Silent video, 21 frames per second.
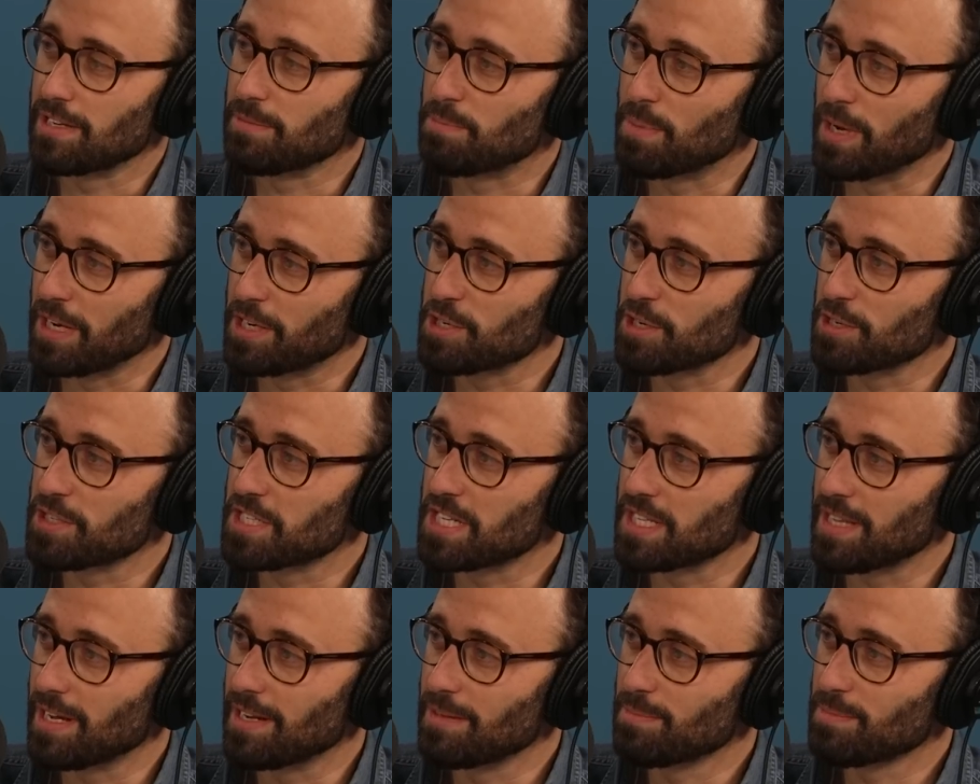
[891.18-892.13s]
a picture
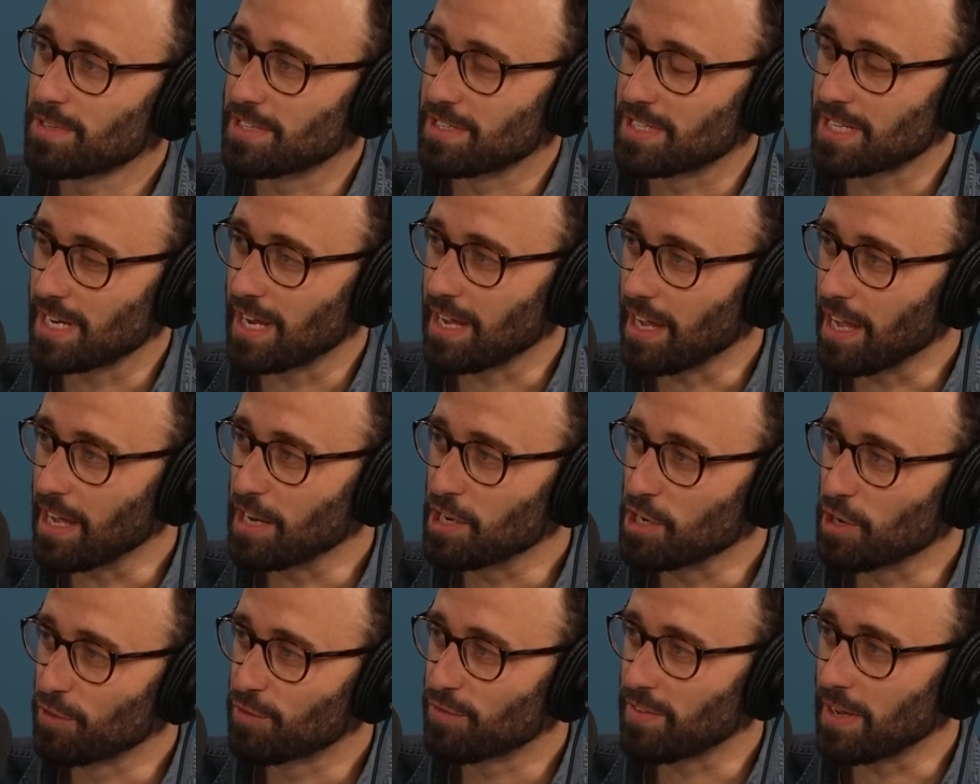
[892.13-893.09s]
to them? So it'd say,
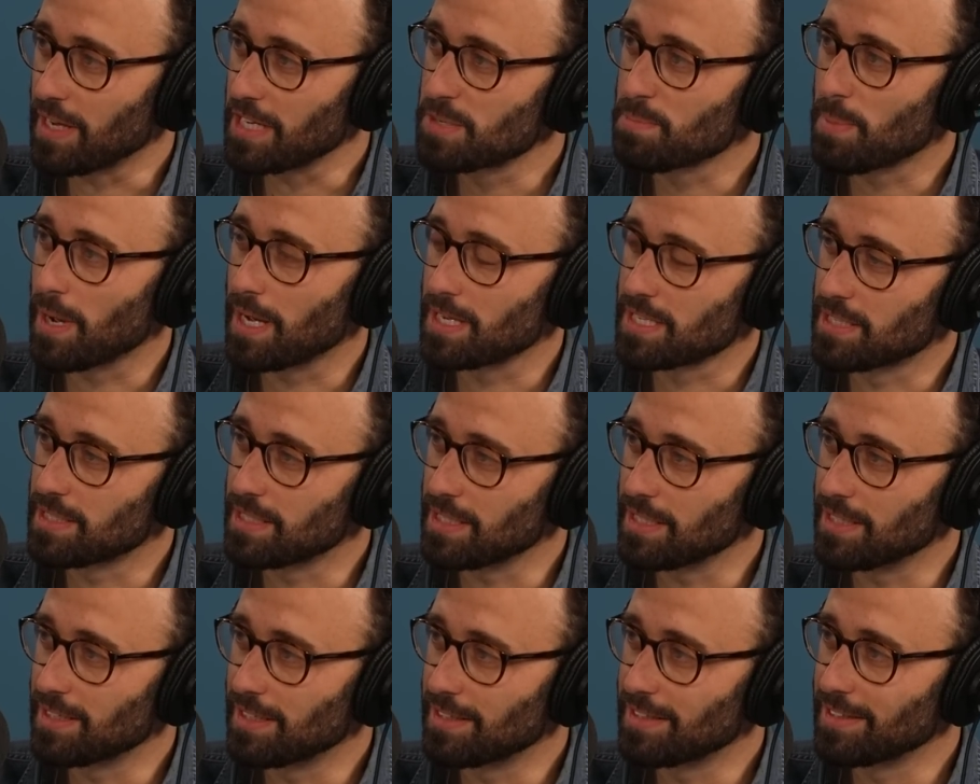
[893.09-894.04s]
in your face,
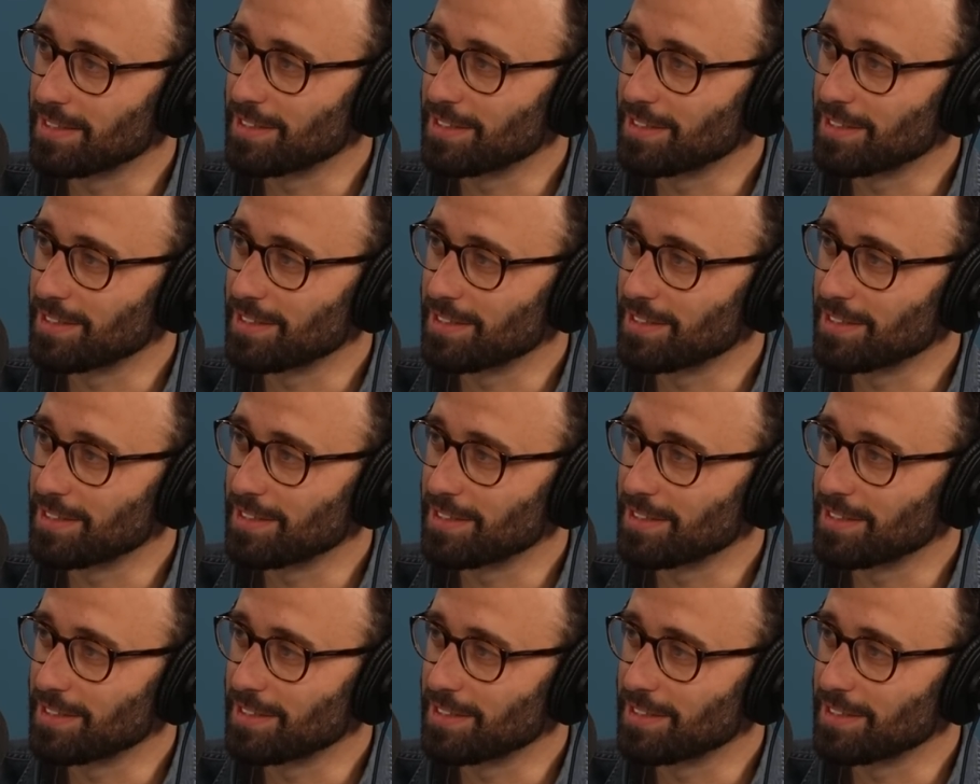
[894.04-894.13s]
Pasadena